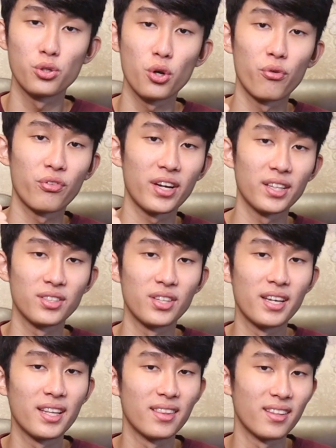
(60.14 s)
don't forget to
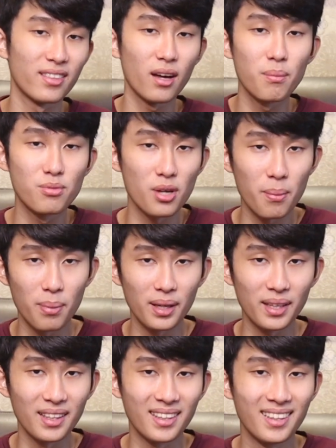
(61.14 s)
hit the thumbs up
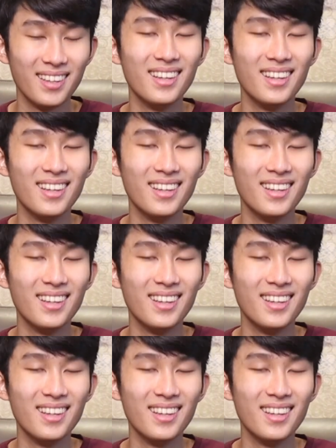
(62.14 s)
button.